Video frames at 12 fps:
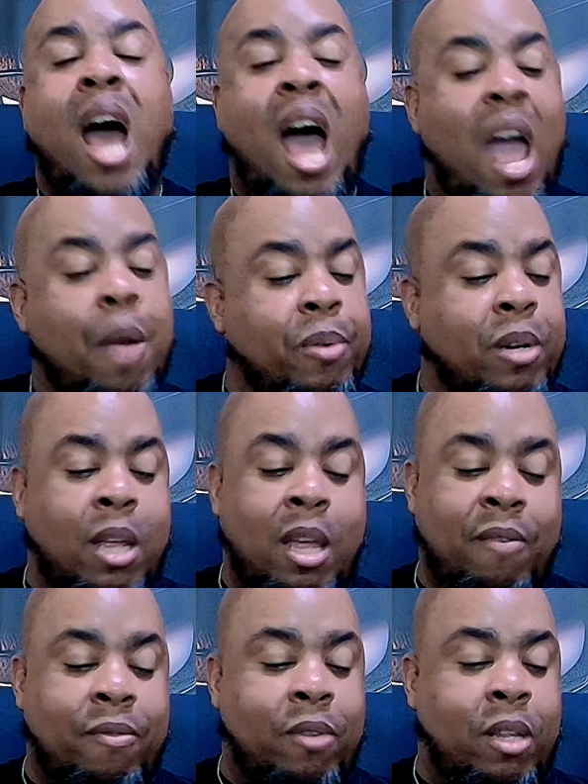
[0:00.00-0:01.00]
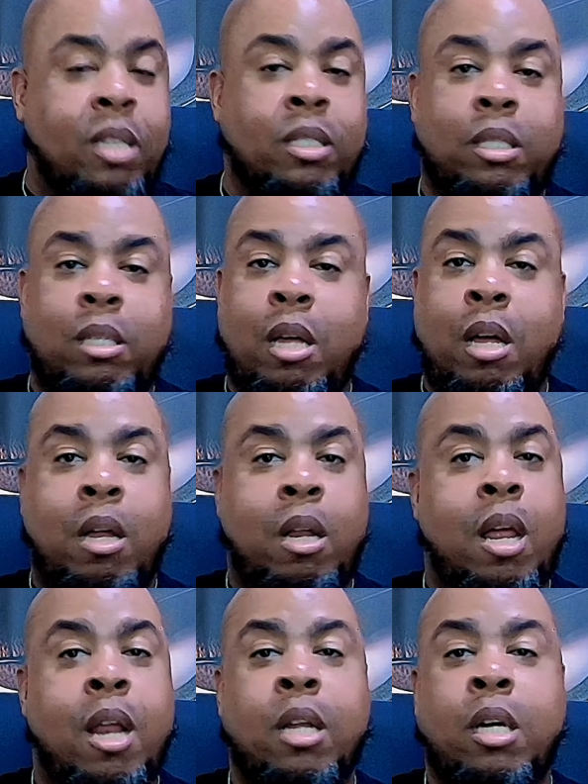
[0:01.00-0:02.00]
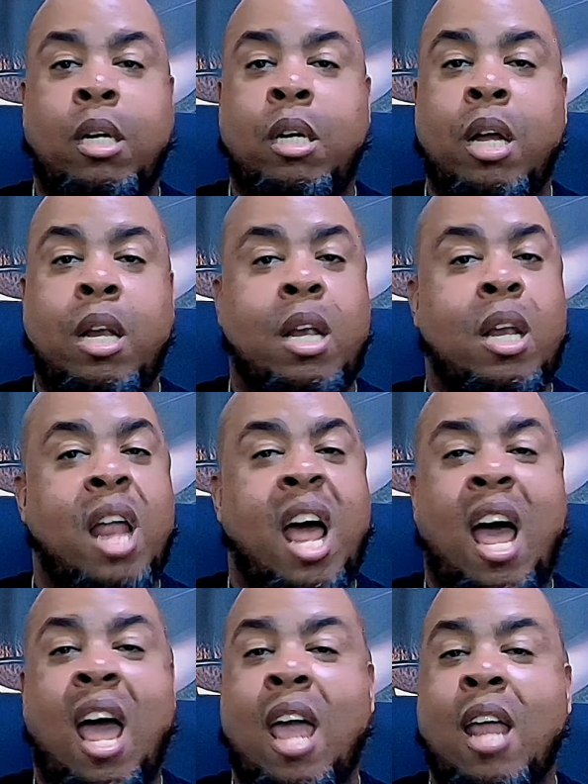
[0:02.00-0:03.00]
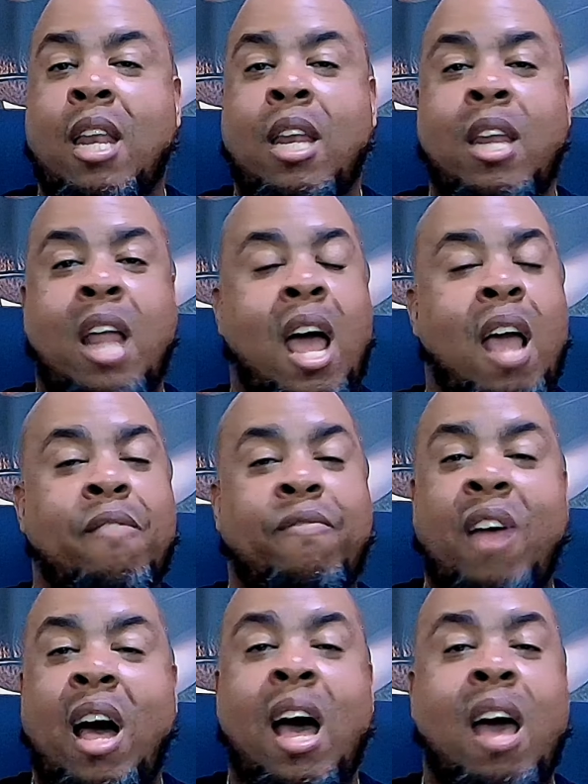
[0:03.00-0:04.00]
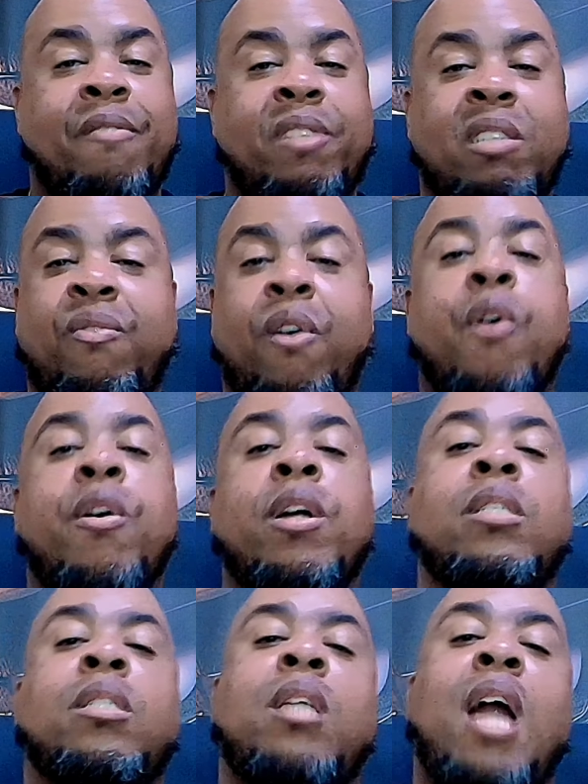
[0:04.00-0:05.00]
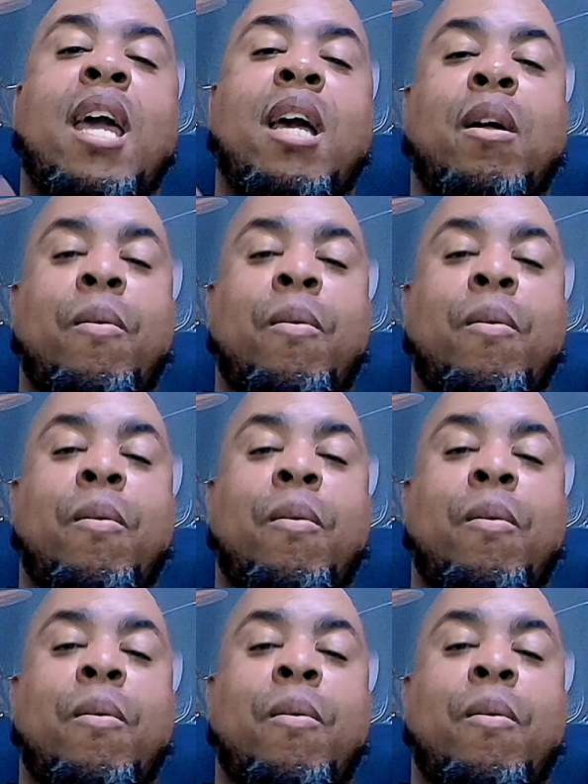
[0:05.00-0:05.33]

I would give this a good 9.95 as far as like